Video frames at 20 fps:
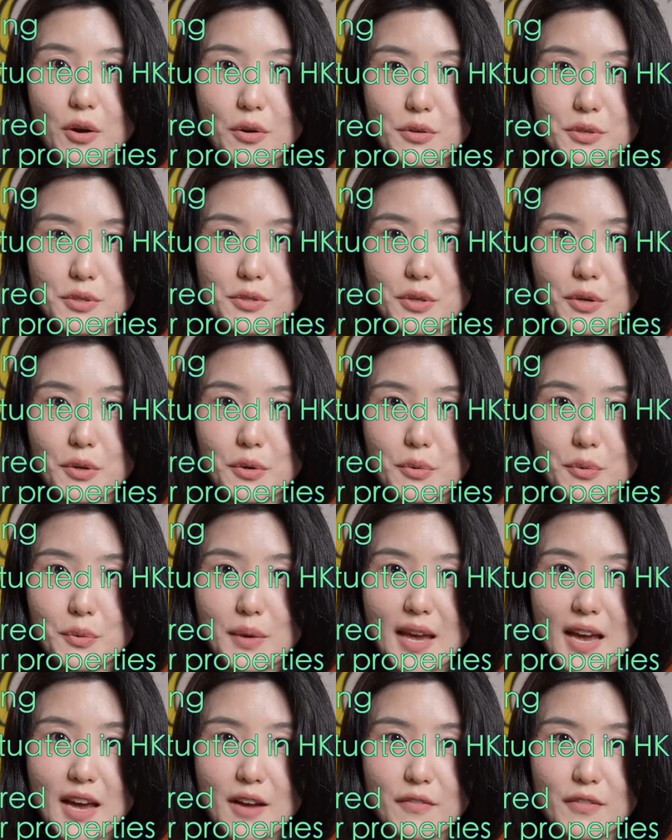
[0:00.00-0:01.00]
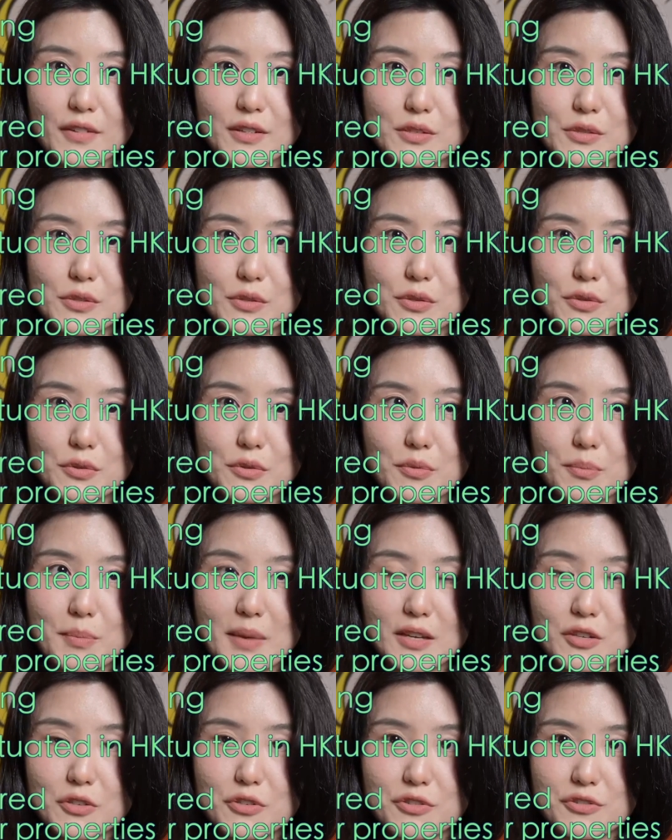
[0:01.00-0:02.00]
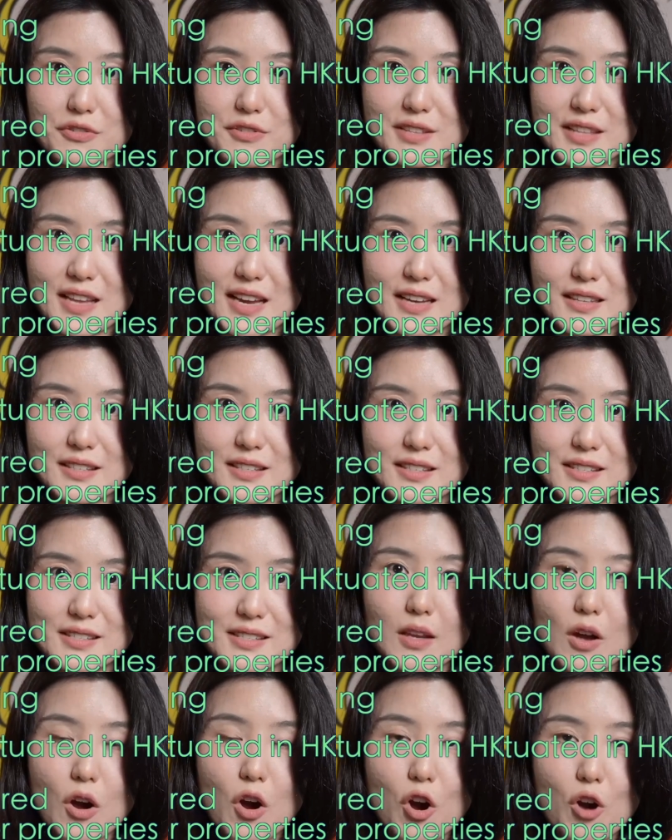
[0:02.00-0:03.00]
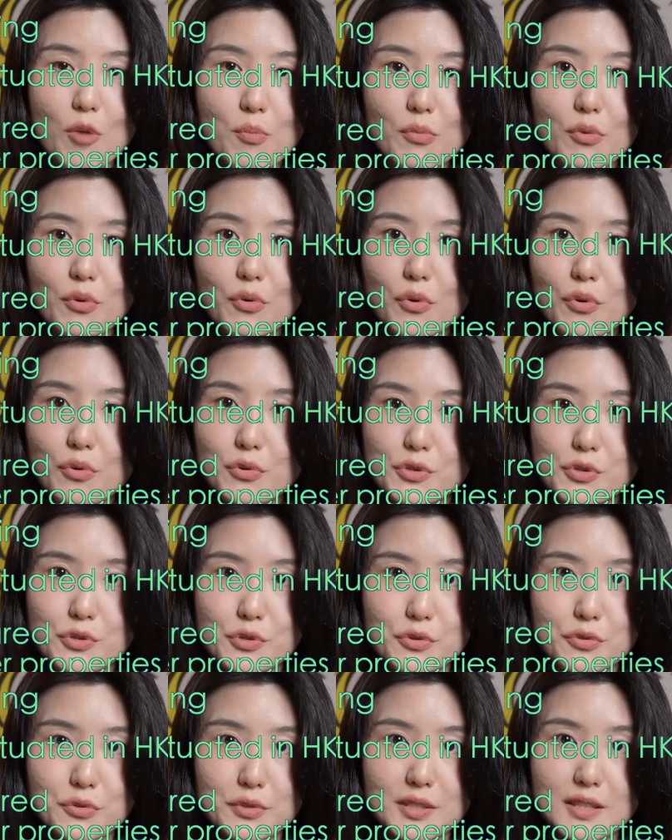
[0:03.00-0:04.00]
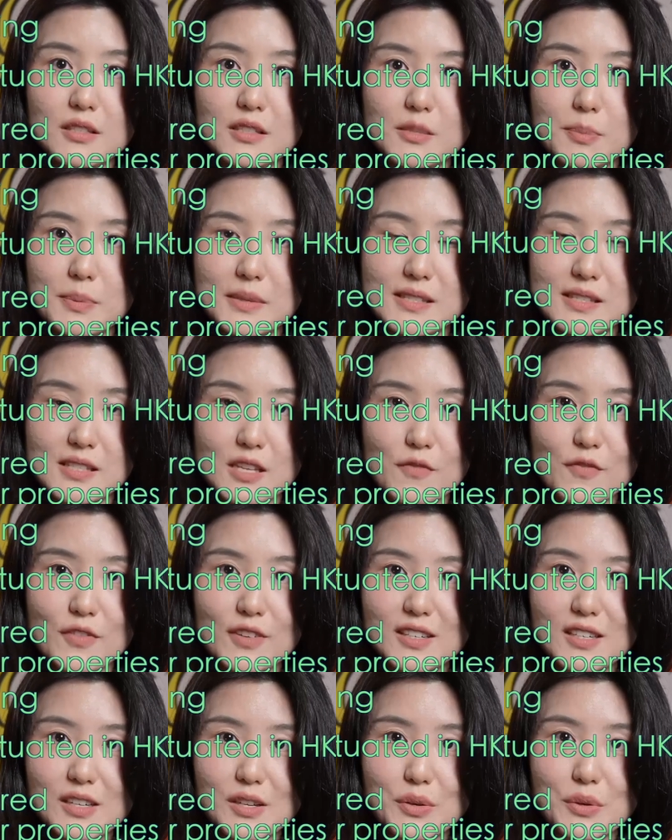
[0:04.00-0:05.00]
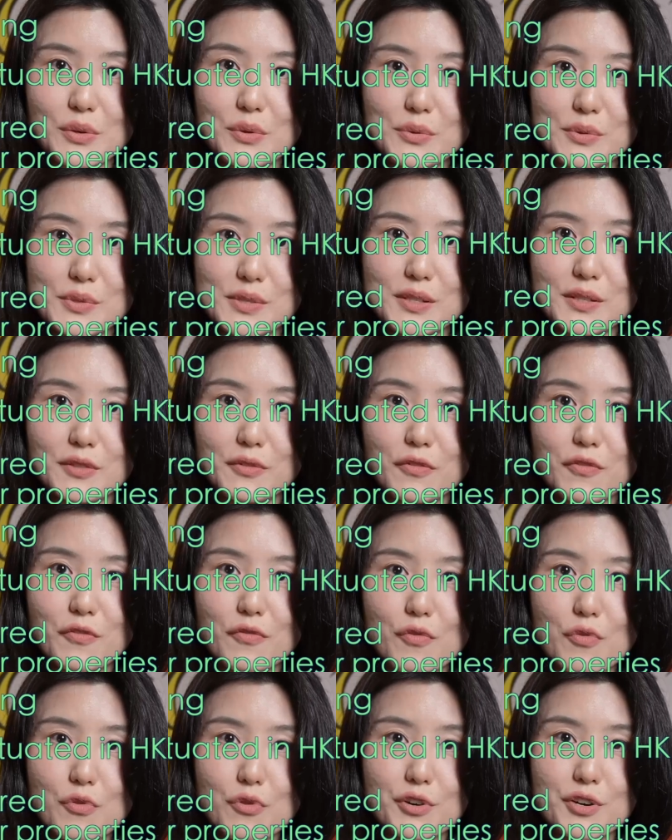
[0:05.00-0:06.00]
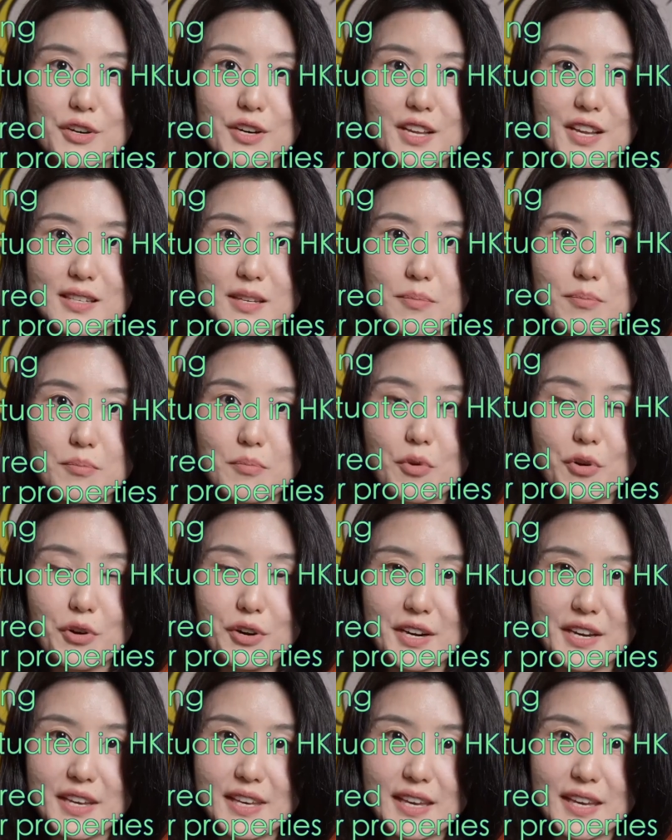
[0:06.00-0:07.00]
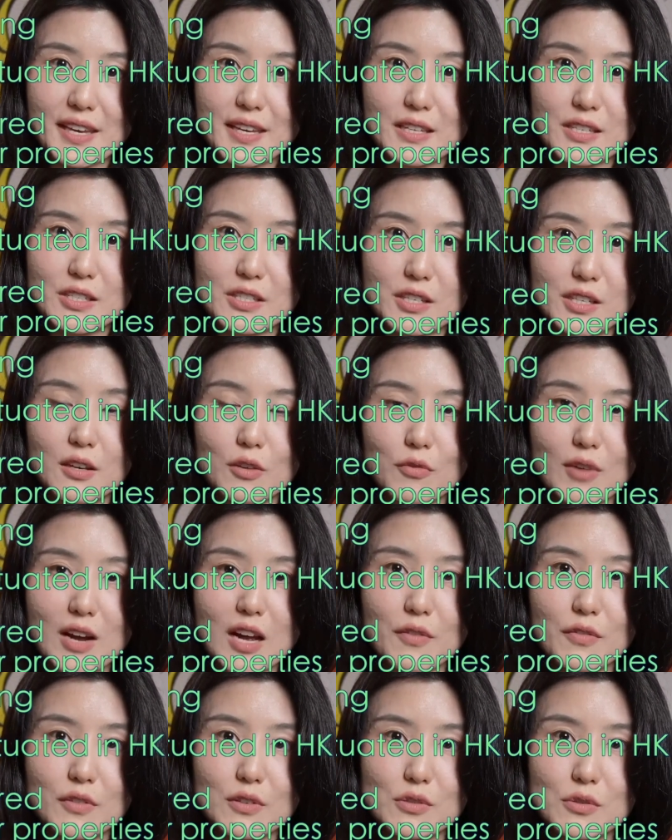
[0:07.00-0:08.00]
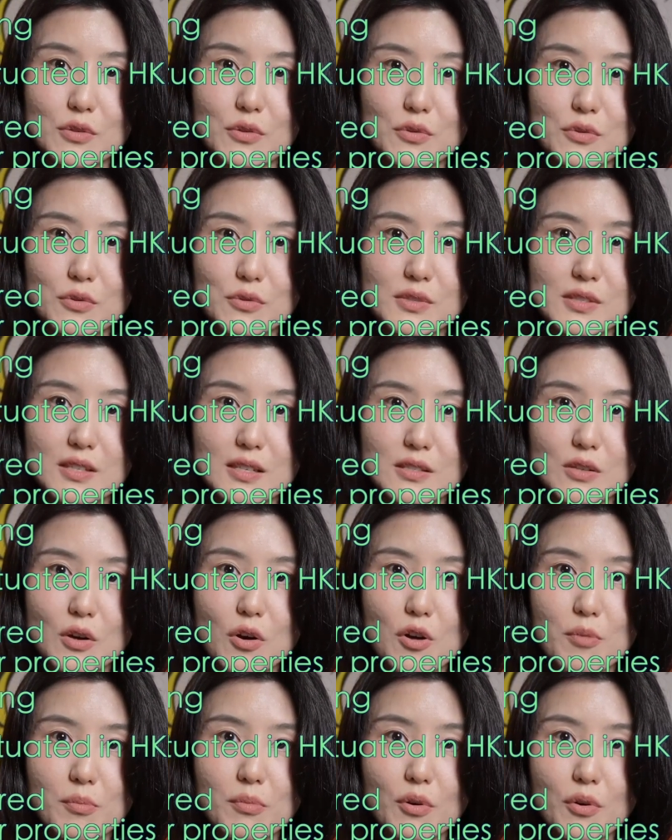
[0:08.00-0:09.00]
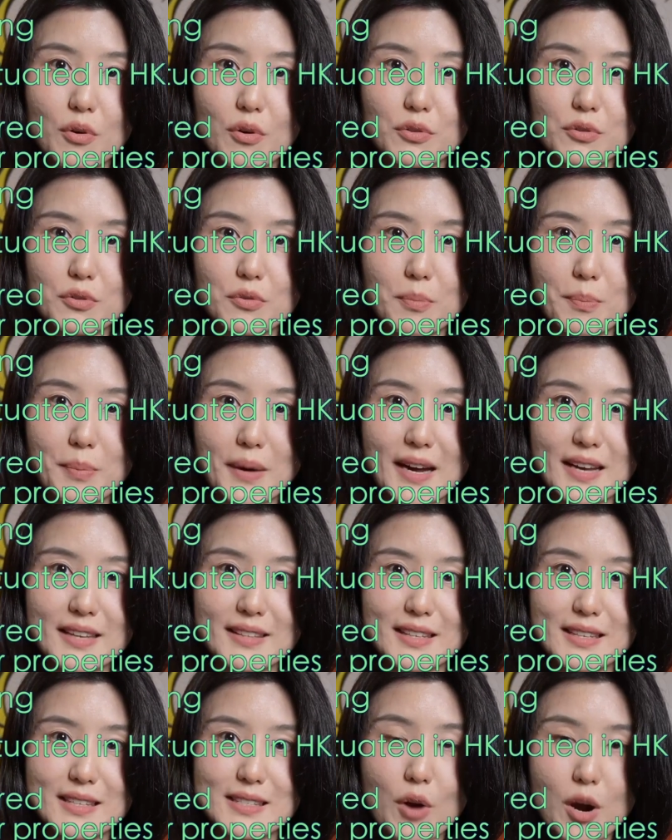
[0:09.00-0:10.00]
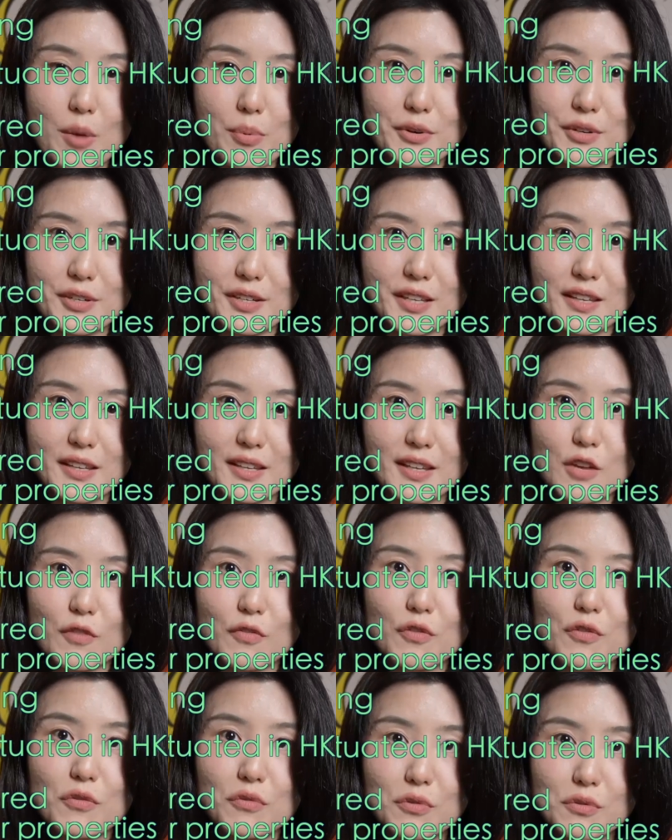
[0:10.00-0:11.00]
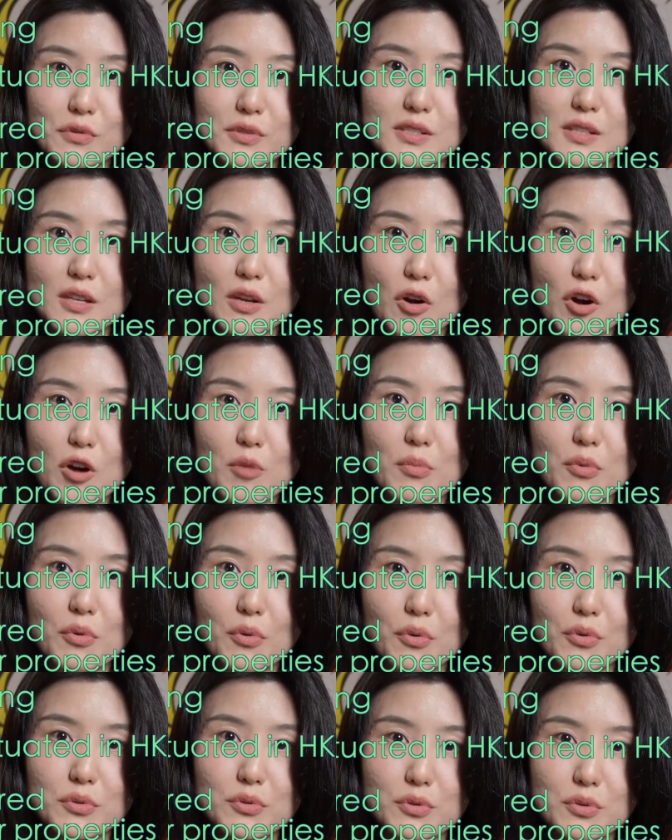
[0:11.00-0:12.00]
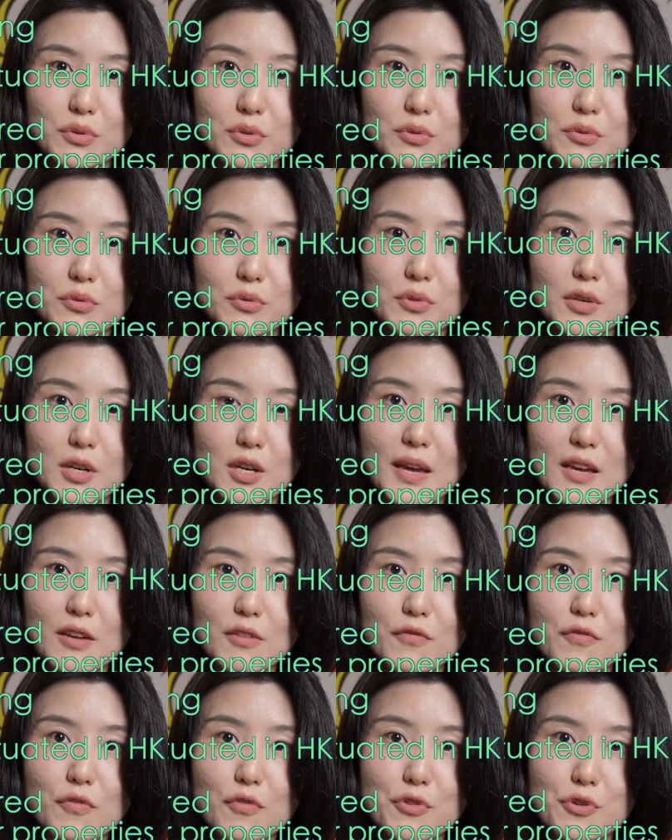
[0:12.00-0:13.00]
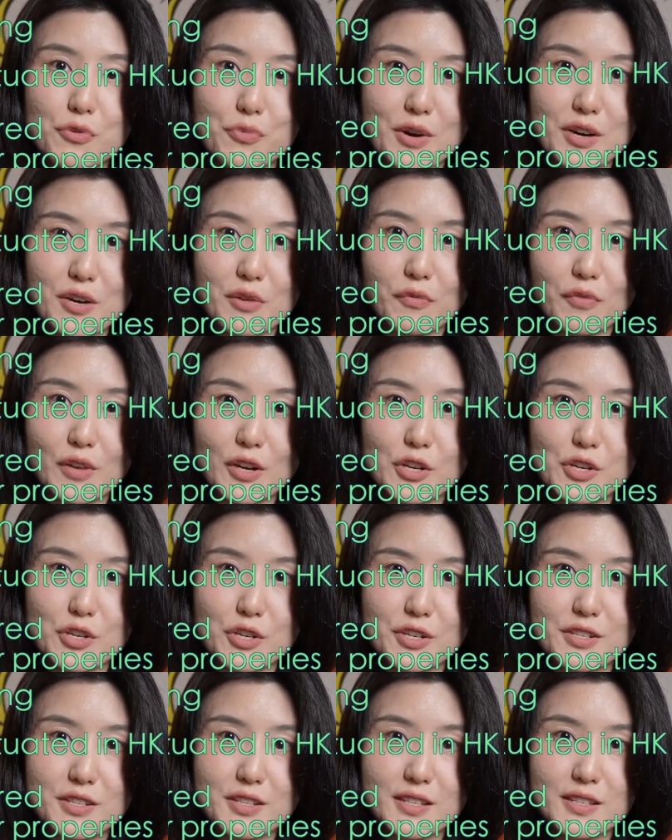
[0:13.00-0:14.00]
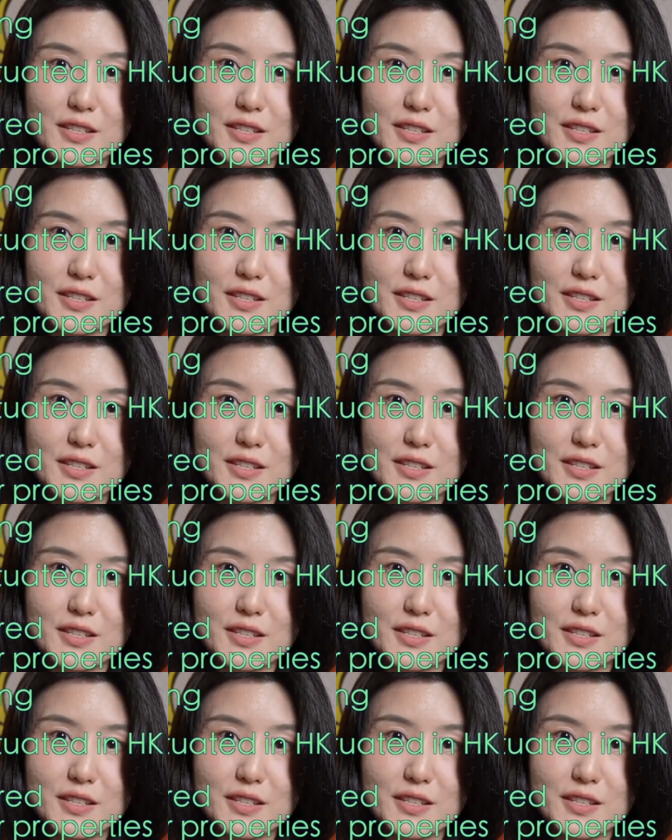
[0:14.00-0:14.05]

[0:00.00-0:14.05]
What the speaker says: also, we have to make sure that the home loan should specifically used for the mortgage. We have to use this home loan to buy this property. If we use the home loan to pay for renovation,